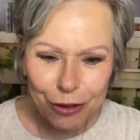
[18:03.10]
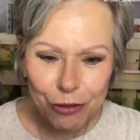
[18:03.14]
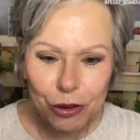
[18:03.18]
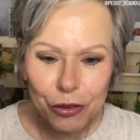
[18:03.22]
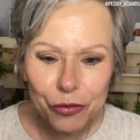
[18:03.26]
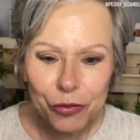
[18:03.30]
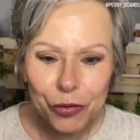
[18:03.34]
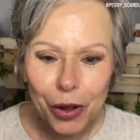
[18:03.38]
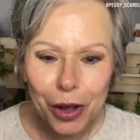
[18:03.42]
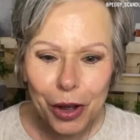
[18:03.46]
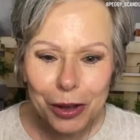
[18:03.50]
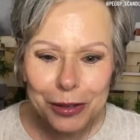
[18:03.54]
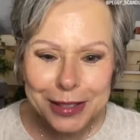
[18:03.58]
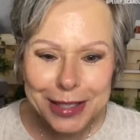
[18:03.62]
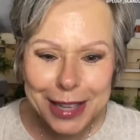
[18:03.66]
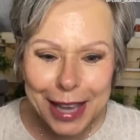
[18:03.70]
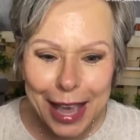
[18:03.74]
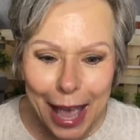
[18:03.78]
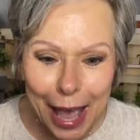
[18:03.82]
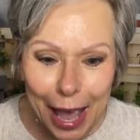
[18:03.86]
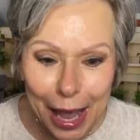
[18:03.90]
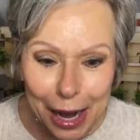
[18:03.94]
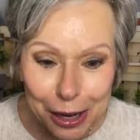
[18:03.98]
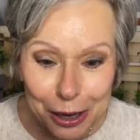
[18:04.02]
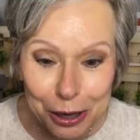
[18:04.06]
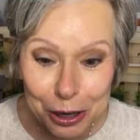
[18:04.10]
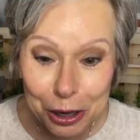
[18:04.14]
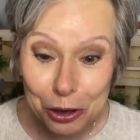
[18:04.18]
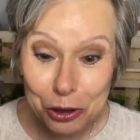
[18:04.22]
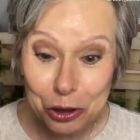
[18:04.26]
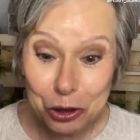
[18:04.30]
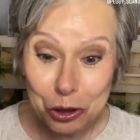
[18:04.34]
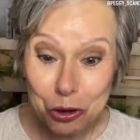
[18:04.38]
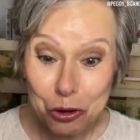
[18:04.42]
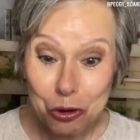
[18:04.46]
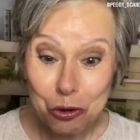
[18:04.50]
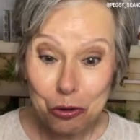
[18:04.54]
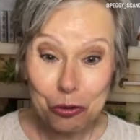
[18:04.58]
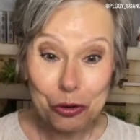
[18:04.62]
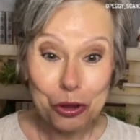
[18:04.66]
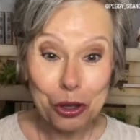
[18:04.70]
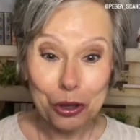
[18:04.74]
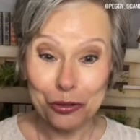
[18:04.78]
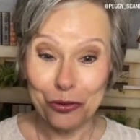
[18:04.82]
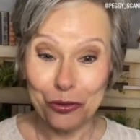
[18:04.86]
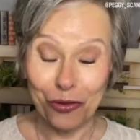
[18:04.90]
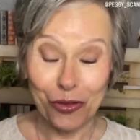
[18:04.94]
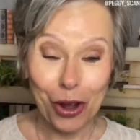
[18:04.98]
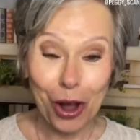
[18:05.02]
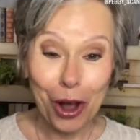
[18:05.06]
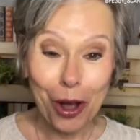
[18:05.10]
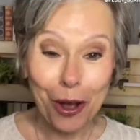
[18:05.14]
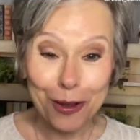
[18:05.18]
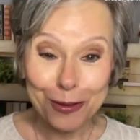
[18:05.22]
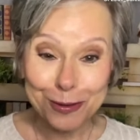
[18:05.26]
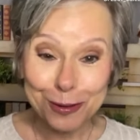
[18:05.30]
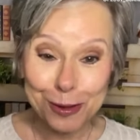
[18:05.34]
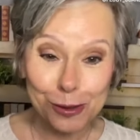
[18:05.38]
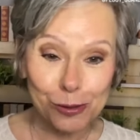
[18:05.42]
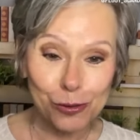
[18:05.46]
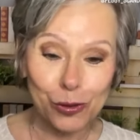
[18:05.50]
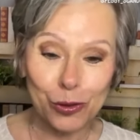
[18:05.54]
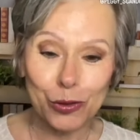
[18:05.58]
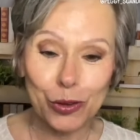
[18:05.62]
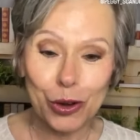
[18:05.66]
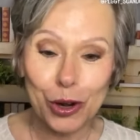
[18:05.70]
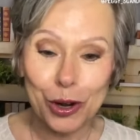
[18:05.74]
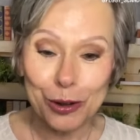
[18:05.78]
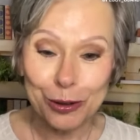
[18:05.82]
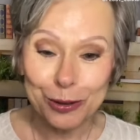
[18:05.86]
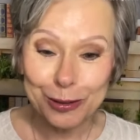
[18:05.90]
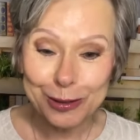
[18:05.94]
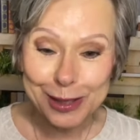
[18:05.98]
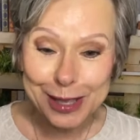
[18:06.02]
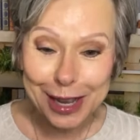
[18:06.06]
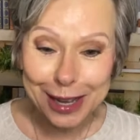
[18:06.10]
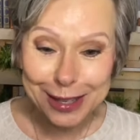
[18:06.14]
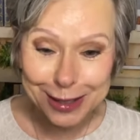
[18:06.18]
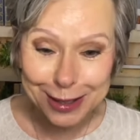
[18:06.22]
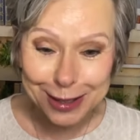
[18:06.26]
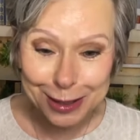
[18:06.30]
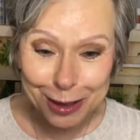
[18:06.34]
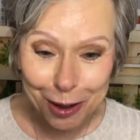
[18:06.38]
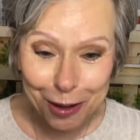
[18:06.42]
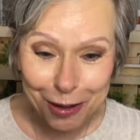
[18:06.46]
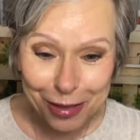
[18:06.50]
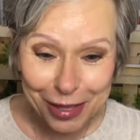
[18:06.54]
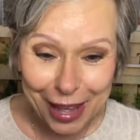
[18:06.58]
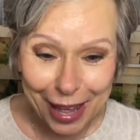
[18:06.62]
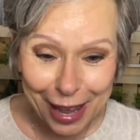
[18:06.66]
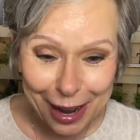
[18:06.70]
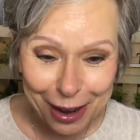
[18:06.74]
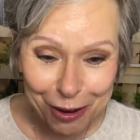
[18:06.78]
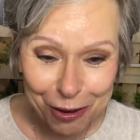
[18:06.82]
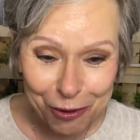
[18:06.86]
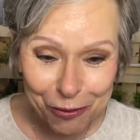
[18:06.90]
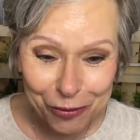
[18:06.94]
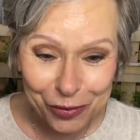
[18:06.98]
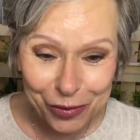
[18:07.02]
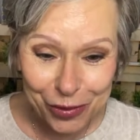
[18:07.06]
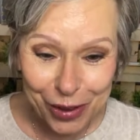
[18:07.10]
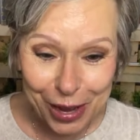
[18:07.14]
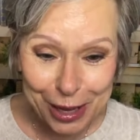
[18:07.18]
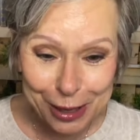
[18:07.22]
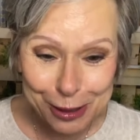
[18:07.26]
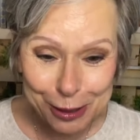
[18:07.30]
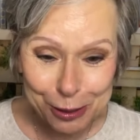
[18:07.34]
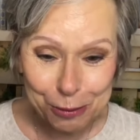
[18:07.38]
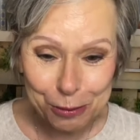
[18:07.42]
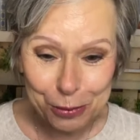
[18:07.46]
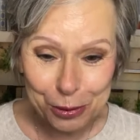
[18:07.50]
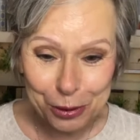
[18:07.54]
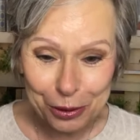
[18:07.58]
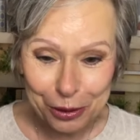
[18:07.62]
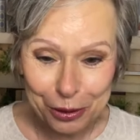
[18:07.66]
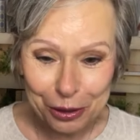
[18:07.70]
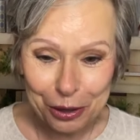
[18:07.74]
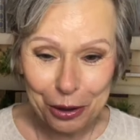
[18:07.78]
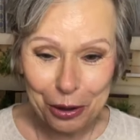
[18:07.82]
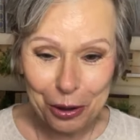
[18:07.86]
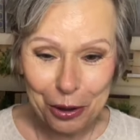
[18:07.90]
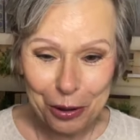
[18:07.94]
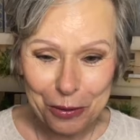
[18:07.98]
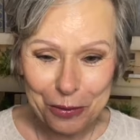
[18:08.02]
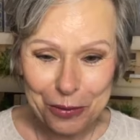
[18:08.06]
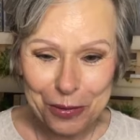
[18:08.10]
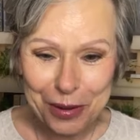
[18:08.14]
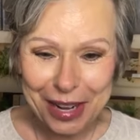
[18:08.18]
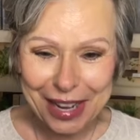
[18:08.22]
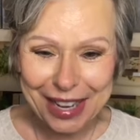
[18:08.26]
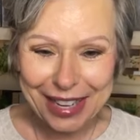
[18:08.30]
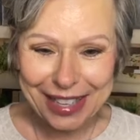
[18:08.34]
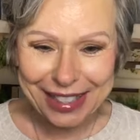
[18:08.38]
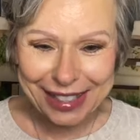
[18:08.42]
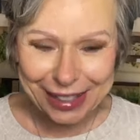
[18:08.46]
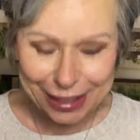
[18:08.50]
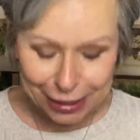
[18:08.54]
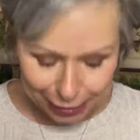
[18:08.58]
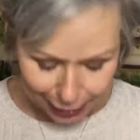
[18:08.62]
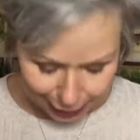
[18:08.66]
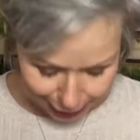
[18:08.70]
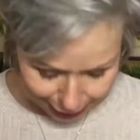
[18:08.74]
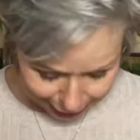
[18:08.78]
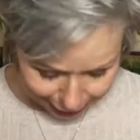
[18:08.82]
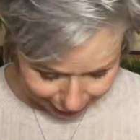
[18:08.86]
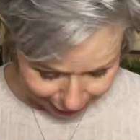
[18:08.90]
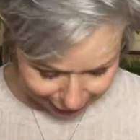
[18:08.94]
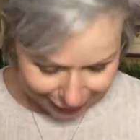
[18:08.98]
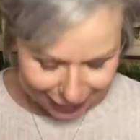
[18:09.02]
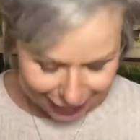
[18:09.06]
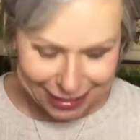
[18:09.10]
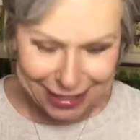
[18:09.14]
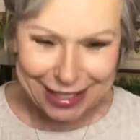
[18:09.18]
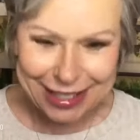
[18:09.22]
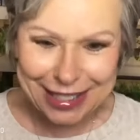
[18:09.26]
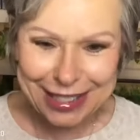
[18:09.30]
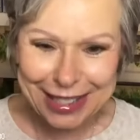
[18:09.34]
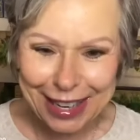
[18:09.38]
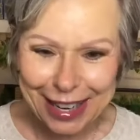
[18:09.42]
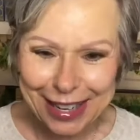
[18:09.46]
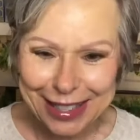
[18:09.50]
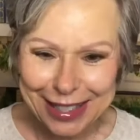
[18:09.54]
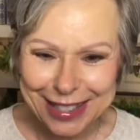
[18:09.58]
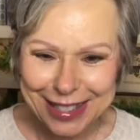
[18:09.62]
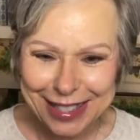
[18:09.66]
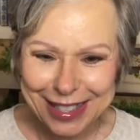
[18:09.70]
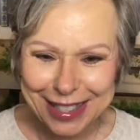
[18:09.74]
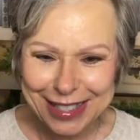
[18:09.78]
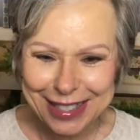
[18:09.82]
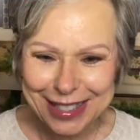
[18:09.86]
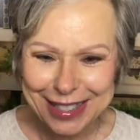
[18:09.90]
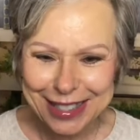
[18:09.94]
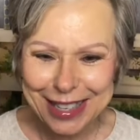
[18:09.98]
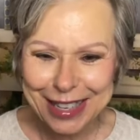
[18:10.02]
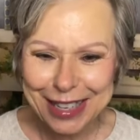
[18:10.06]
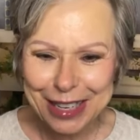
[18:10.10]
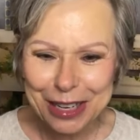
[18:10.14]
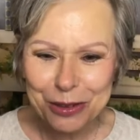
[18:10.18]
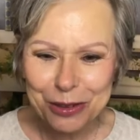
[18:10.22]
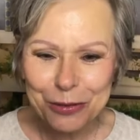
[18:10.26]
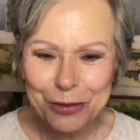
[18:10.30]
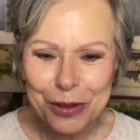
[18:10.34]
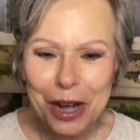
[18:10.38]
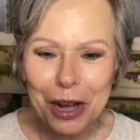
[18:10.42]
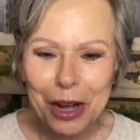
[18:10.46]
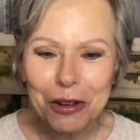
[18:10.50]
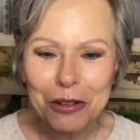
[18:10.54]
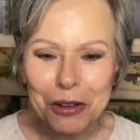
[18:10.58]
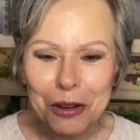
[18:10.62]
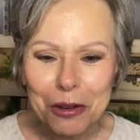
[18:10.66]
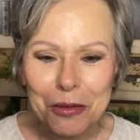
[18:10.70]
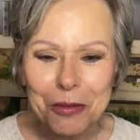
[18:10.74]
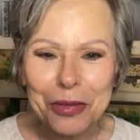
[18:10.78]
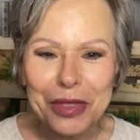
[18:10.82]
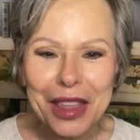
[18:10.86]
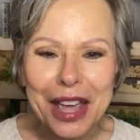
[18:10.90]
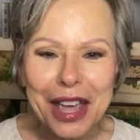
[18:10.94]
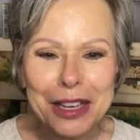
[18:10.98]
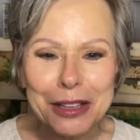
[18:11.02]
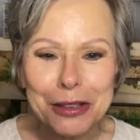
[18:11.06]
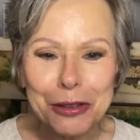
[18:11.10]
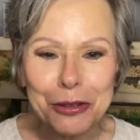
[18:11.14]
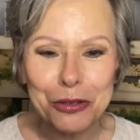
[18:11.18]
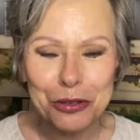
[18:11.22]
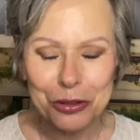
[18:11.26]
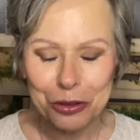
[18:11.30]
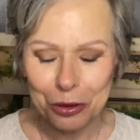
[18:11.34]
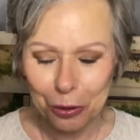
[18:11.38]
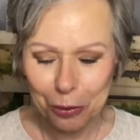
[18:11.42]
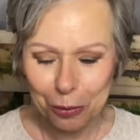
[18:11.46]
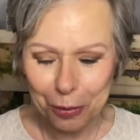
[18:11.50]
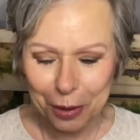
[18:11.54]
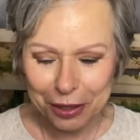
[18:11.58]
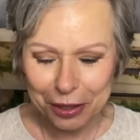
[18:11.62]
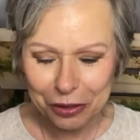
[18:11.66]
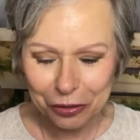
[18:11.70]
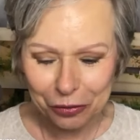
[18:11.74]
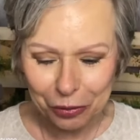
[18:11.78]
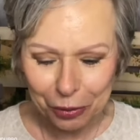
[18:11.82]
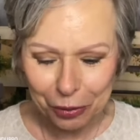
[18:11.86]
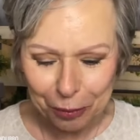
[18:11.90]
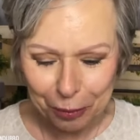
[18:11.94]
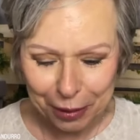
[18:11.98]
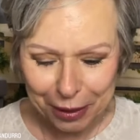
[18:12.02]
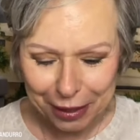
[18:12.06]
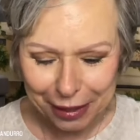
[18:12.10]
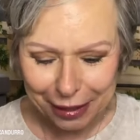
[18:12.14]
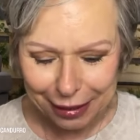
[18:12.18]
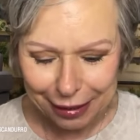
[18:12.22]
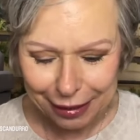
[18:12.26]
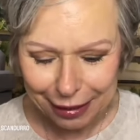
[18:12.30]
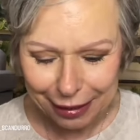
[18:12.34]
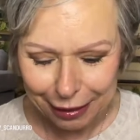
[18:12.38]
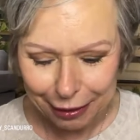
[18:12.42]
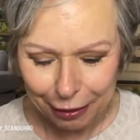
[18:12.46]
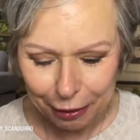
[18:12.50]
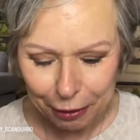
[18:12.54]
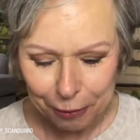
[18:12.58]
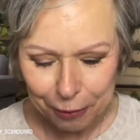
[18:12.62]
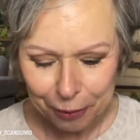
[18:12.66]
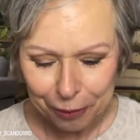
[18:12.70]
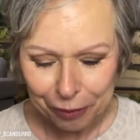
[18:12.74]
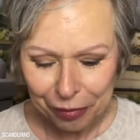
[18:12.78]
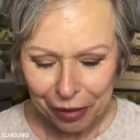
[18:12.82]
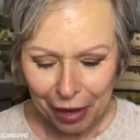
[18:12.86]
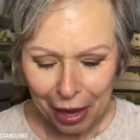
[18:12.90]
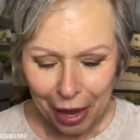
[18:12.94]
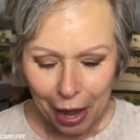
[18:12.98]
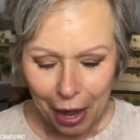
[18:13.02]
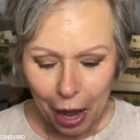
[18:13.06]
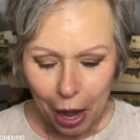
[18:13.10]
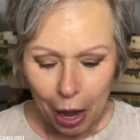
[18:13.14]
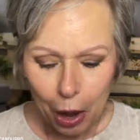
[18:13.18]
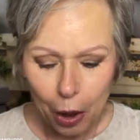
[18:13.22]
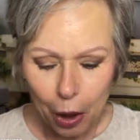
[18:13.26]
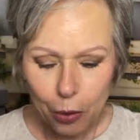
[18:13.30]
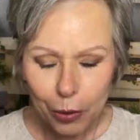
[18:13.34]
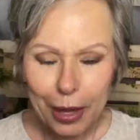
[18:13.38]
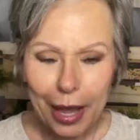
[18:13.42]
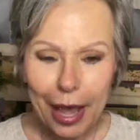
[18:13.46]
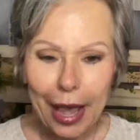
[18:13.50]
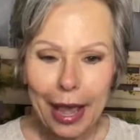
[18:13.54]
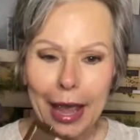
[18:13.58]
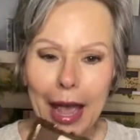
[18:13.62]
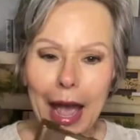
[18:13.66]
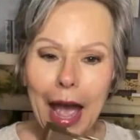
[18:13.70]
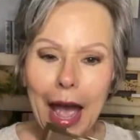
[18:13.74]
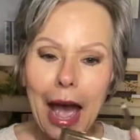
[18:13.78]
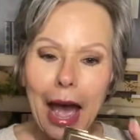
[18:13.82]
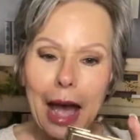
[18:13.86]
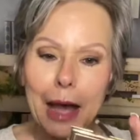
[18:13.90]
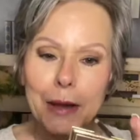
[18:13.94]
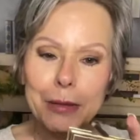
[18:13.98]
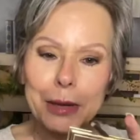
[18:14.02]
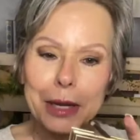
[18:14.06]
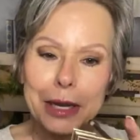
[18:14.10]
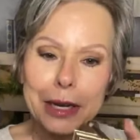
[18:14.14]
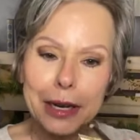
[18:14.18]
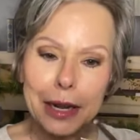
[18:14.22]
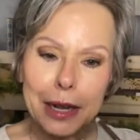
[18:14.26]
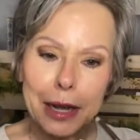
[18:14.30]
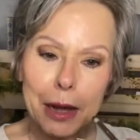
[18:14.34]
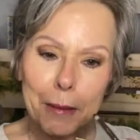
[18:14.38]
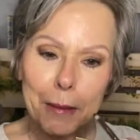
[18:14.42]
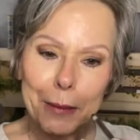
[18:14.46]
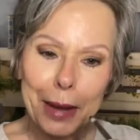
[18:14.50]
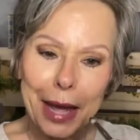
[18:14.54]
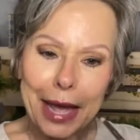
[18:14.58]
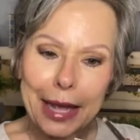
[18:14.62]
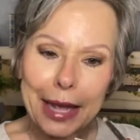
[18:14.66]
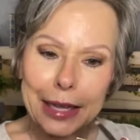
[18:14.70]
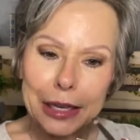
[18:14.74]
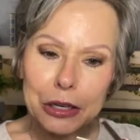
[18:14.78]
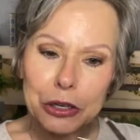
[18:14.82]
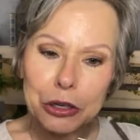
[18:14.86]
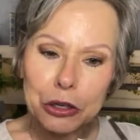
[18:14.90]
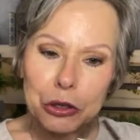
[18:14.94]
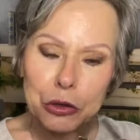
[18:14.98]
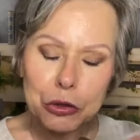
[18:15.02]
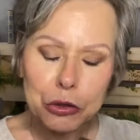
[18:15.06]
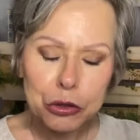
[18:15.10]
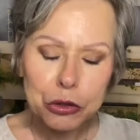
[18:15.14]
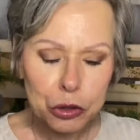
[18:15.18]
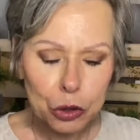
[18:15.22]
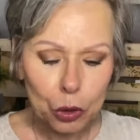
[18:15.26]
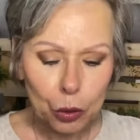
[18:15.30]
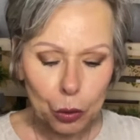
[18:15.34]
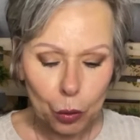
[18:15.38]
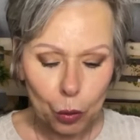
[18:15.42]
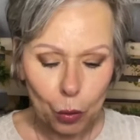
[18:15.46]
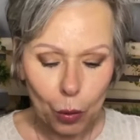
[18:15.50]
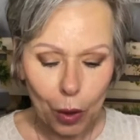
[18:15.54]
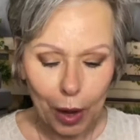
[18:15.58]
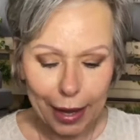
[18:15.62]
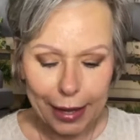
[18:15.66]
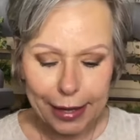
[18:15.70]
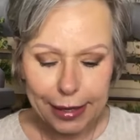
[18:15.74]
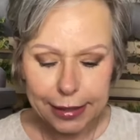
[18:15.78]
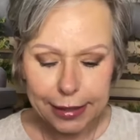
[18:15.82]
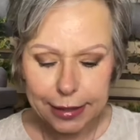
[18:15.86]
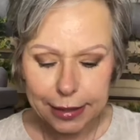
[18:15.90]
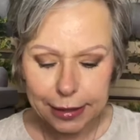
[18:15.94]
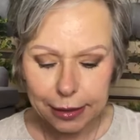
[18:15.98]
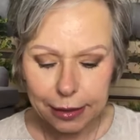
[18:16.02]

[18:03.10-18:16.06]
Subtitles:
Falls, Canada. The falls froze. I saw that on Facebook. Oh my goodness. Yes, indeed. Welcome. Thank you so much for being here. Okay, I'm going to come back and use the white.